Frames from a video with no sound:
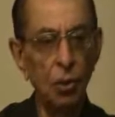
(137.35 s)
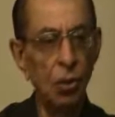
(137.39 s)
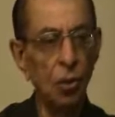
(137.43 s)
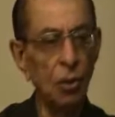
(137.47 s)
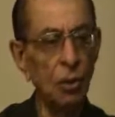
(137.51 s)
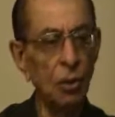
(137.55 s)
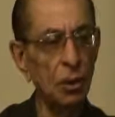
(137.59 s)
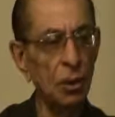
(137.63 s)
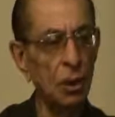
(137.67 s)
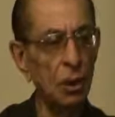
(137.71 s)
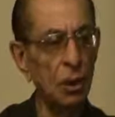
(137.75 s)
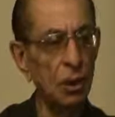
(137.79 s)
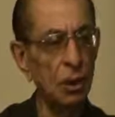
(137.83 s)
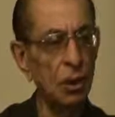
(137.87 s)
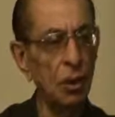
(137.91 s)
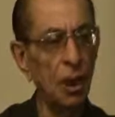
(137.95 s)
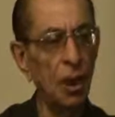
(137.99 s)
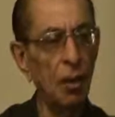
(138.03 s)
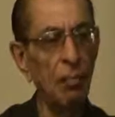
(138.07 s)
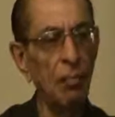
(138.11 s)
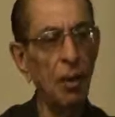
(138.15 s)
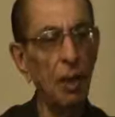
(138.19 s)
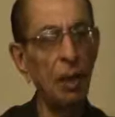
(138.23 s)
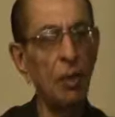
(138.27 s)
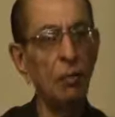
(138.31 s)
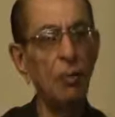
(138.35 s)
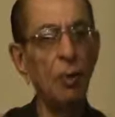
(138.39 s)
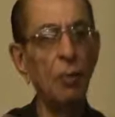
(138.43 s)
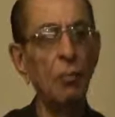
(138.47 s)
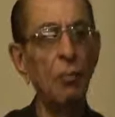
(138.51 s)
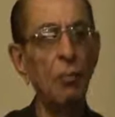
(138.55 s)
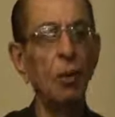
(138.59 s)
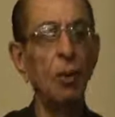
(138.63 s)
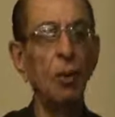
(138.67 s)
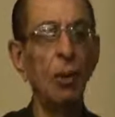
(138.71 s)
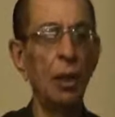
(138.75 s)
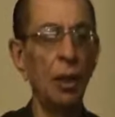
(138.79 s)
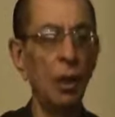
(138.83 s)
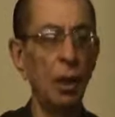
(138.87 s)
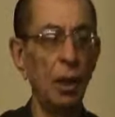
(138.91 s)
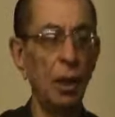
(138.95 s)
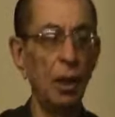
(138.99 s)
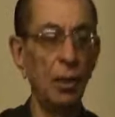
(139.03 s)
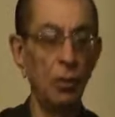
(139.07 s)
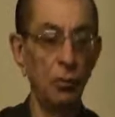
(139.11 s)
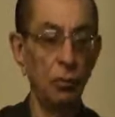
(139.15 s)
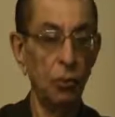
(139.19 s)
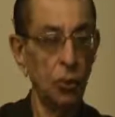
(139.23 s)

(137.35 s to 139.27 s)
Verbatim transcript: toxins in our body,